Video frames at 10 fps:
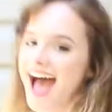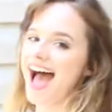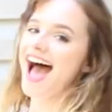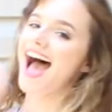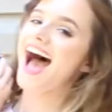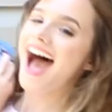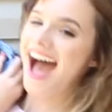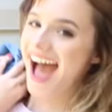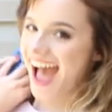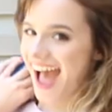with
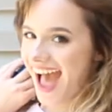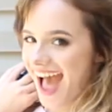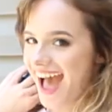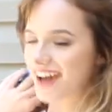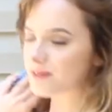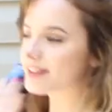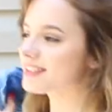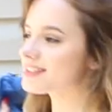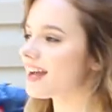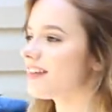this. Oh
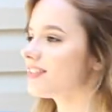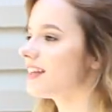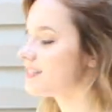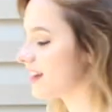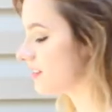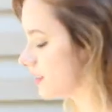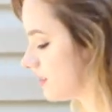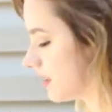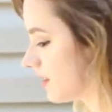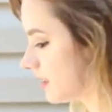god, okay.
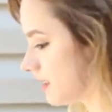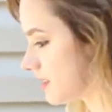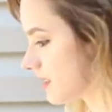Um,